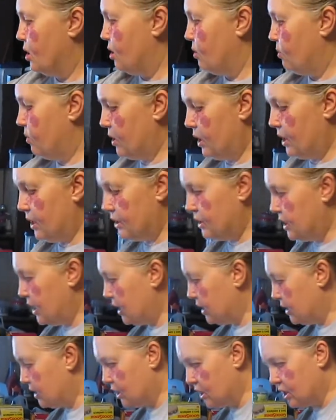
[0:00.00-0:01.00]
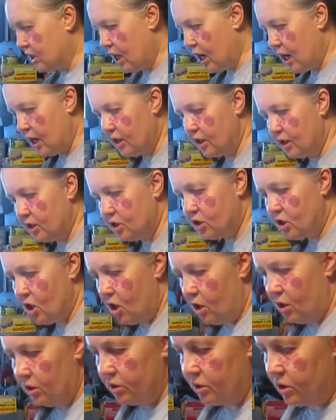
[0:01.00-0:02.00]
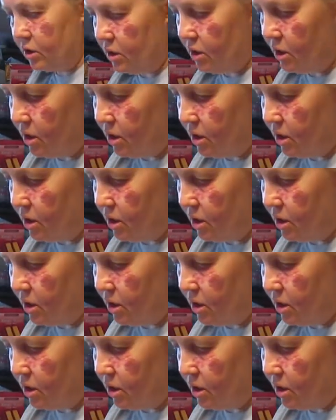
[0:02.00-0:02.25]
We're going to take the garlic salt